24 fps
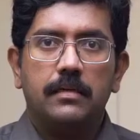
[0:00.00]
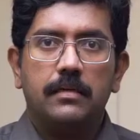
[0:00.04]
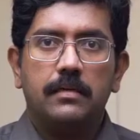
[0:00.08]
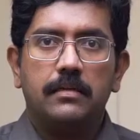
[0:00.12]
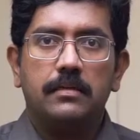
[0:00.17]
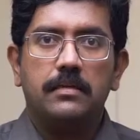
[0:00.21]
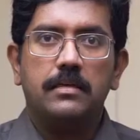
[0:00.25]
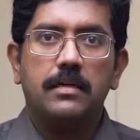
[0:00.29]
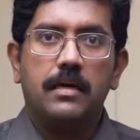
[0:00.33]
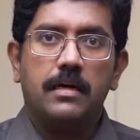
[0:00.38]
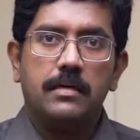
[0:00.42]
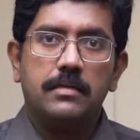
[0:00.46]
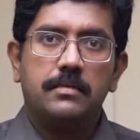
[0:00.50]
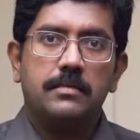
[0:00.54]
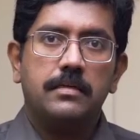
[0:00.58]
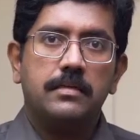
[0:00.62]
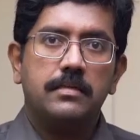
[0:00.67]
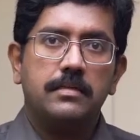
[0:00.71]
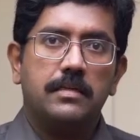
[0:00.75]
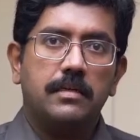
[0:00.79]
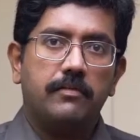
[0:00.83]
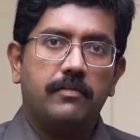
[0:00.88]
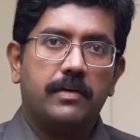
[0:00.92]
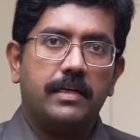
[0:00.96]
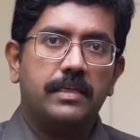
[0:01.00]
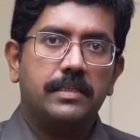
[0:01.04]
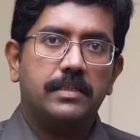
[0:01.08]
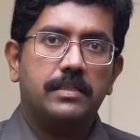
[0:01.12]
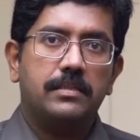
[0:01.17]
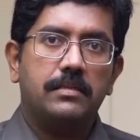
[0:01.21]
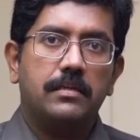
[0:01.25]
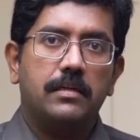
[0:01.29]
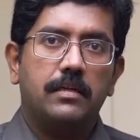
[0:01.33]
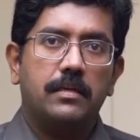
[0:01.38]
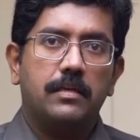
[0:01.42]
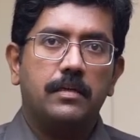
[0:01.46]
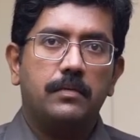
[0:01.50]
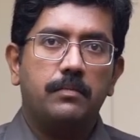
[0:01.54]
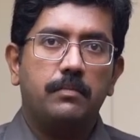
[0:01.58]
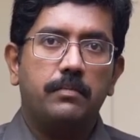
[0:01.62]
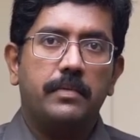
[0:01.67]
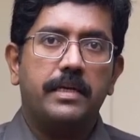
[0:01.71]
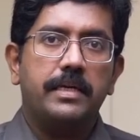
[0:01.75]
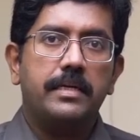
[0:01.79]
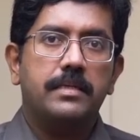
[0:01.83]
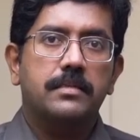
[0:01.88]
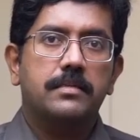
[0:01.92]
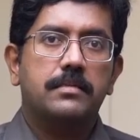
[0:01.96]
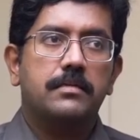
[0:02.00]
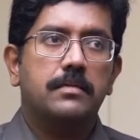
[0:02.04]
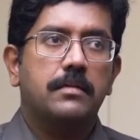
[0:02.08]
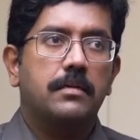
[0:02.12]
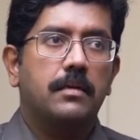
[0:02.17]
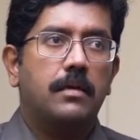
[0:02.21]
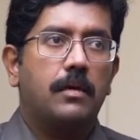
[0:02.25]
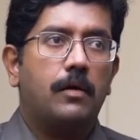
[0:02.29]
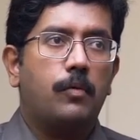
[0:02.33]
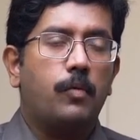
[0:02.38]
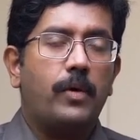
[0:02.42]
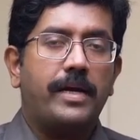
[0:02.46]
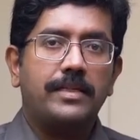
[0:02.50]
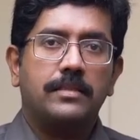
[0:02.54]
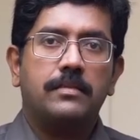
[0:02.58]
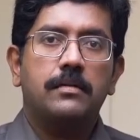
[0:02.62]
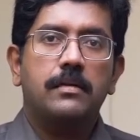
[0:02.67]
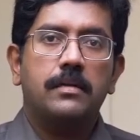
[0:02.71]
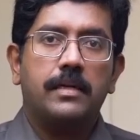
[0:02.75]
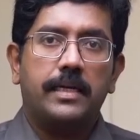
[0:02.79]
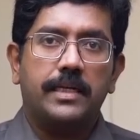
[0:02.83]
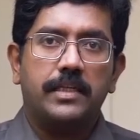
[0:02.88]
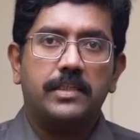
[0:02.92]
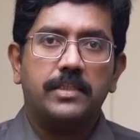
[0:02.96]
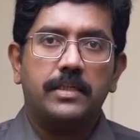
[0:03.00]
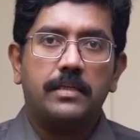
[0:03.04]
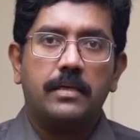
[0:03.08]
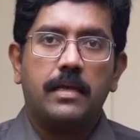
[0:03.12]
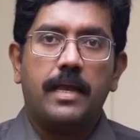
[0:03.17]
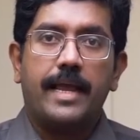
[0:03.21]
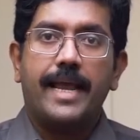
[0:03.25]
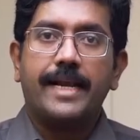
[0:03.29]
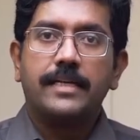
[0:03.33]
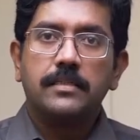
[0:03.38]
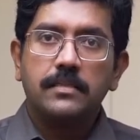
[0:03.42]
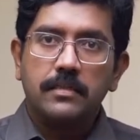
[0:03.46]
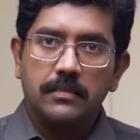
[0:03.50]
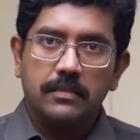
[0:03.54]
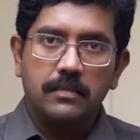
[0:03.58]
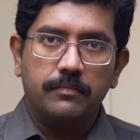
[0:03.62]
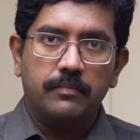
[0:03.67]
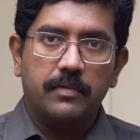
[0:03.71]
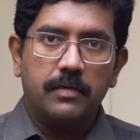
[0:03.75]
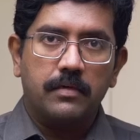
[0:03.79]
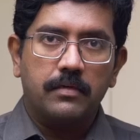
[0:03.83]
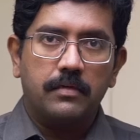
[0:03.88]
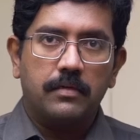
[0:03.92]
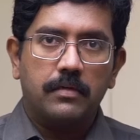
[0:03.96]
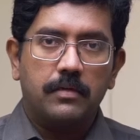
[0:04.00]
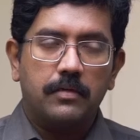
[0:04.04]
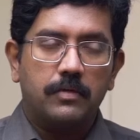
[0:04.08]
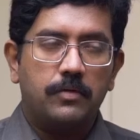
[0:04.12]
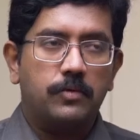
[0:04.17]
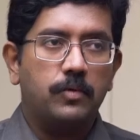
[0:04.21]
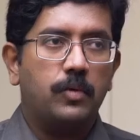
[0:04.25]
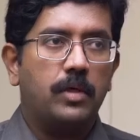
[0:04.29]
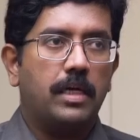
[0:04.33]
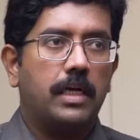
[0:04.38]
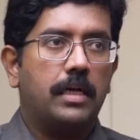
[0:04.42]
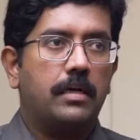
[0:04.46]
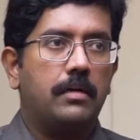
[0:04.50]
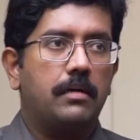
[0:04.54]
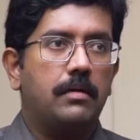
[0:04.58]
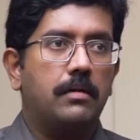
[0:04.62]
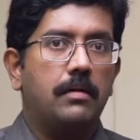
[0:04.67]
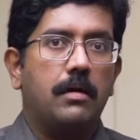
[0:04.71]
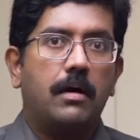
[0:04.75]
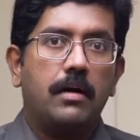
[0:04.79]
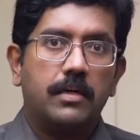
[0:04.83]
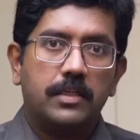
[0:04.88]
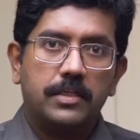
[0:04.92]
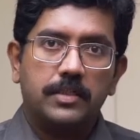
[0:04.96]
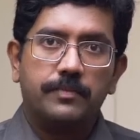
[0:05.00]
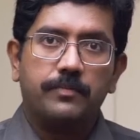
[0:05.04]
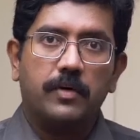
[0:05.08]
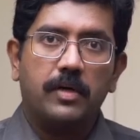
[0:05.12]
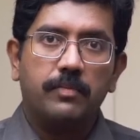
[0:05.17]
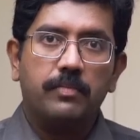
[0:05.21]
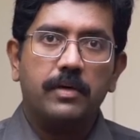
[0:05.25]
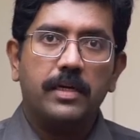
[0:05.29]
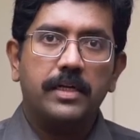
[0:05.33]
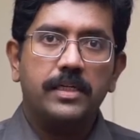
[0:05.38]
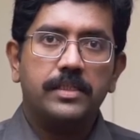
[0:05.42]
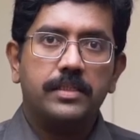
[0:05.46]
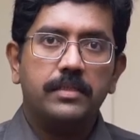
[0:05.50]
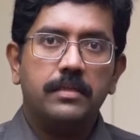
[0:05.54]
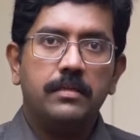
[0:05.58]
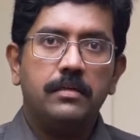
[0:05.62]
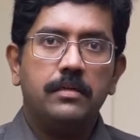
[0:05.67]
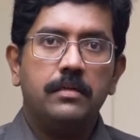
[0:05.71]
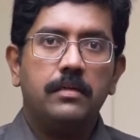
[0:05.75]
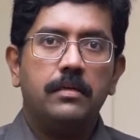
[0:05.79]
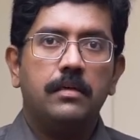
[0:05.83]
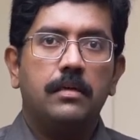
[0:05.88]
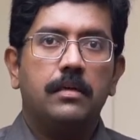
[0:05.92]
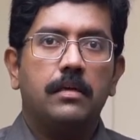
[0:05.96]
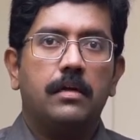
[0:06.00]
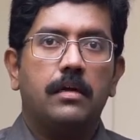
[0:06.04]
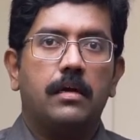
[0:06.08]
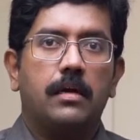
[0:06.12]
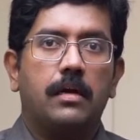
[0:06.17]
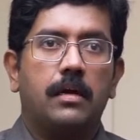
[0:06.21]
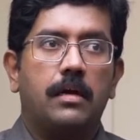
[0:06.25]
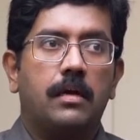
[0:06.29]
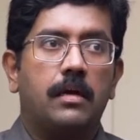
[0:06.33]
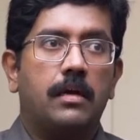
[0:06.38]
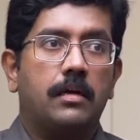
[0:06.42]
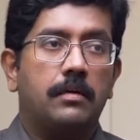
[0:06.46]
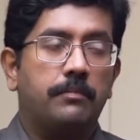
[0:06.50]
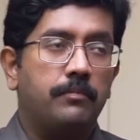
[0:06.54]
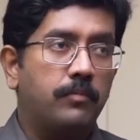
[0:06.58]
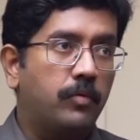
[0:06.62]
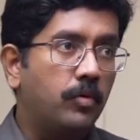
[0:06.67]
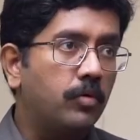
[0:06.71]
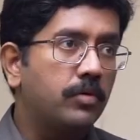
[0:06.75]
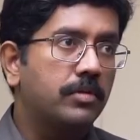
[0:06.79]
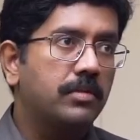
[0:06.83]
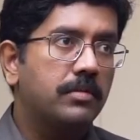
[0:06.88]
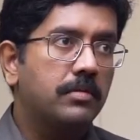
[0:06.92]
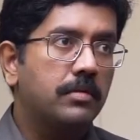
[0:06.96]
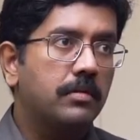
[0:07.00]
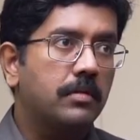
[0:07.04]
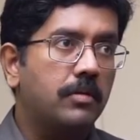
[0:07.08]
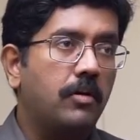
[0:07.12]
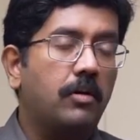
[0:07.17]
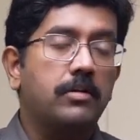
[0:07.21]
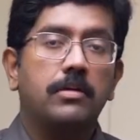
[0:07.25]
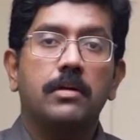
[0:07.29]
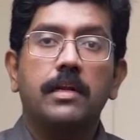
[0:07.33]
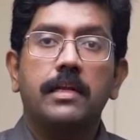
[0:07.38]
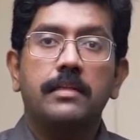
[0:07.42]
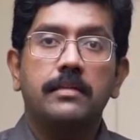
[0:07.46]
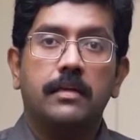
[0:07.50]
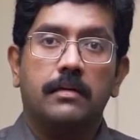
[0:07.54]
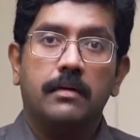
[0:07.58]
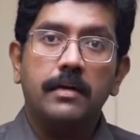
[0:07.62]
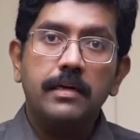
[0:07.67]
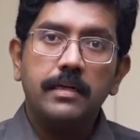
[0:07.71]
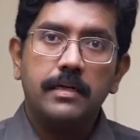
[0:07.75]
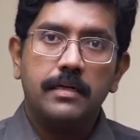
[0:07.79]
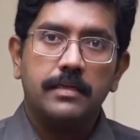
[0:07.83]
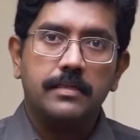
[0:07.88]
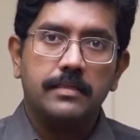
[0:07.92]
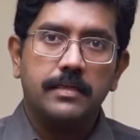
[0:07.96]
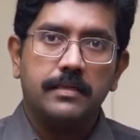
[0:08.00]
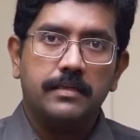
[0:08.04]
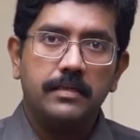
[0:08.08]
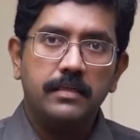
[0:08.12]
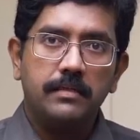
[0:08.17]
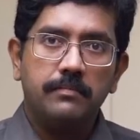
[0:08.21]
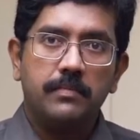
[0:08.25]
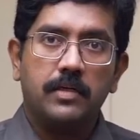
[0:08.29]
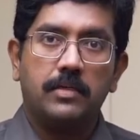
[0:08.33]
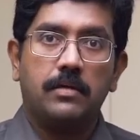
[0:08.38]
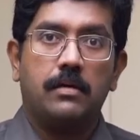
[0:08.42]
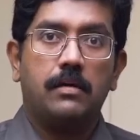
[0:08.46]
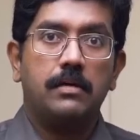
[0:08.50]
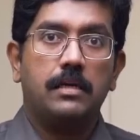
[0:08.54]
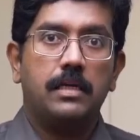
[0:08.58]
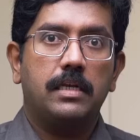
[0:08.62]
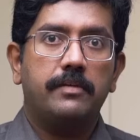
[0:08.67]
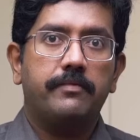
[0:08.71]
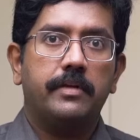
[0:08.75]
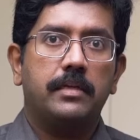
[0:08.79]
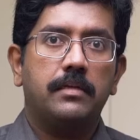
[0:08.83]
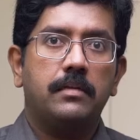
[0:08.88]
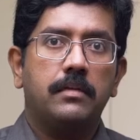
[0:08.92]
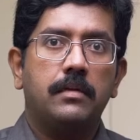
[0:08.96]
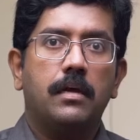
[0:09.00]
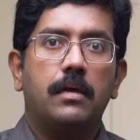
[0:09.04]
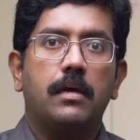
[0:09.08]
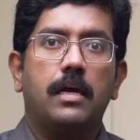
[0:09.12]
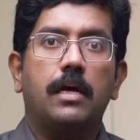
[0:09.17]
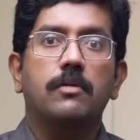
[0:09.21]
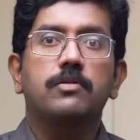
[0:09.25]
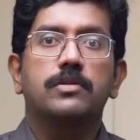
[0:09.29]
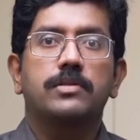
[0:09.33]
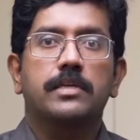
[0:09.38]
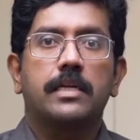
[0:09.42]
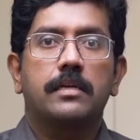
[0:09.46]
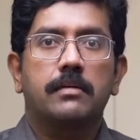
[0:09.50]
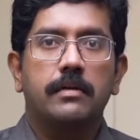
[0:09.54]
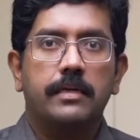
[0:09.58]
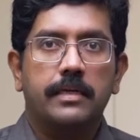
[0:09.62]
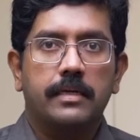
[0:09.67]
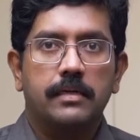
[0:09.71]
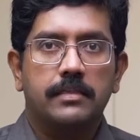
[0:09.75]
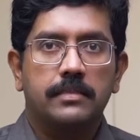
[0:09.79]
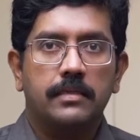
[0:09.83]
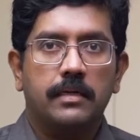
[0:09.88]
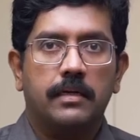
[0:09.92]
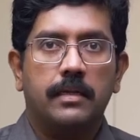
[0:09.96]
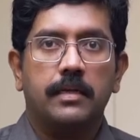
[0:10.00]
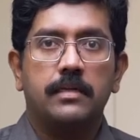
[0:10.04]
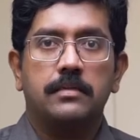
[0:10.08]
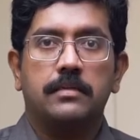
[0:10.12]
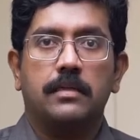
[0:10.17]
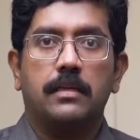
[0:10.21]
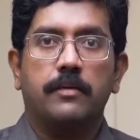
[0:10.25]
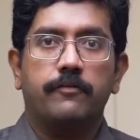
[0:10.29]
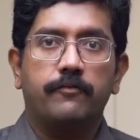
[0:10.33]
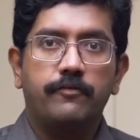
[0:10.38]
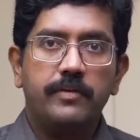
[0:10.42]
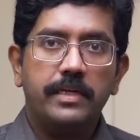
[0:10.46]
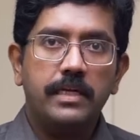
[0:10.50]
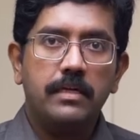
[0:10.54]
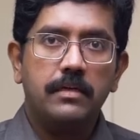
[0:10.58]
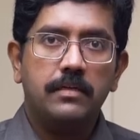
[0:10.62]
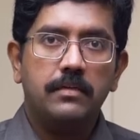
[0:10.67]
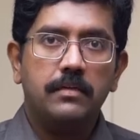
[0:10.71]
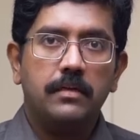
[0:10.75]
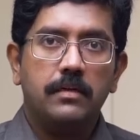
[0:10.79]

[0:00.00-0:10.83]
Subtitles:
The ARTSENS device makes vascular aging accessible to a large population, both not only in the clinical setting, but even outside clinical settings in a field